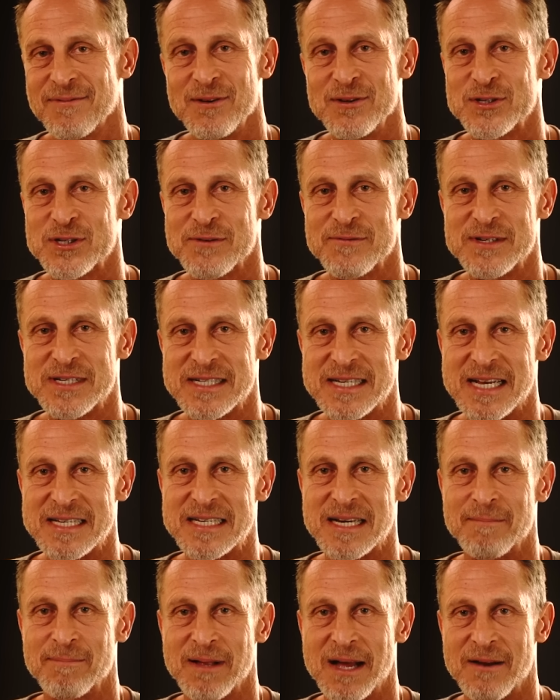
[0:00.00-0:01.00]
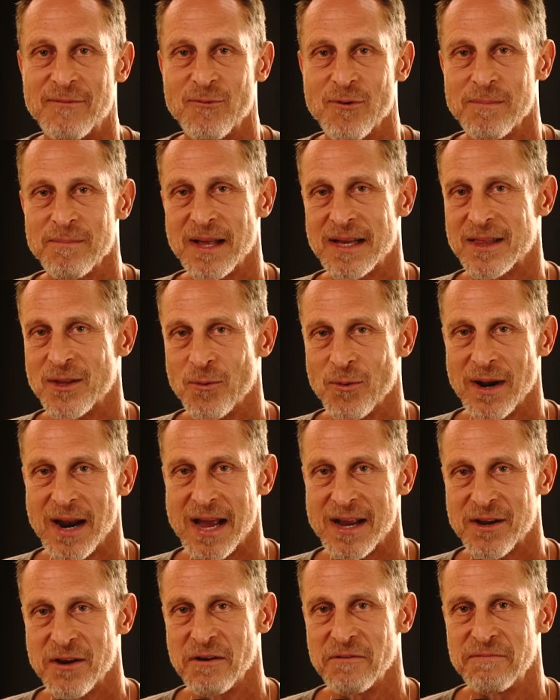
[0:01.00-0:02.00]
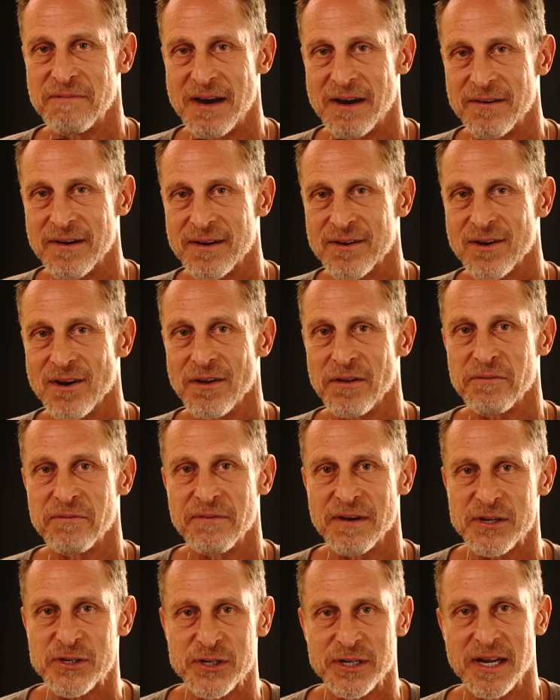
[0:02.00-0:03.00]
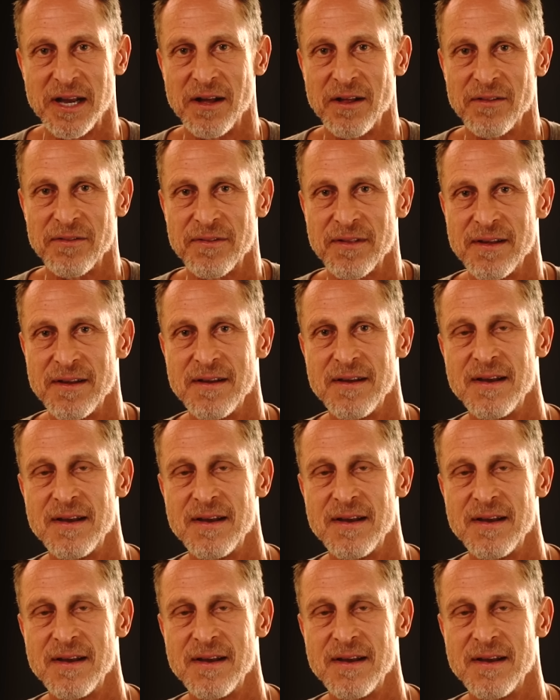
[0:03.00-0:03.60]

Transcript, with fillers: full service testing platform like the one I co founded called Function Health.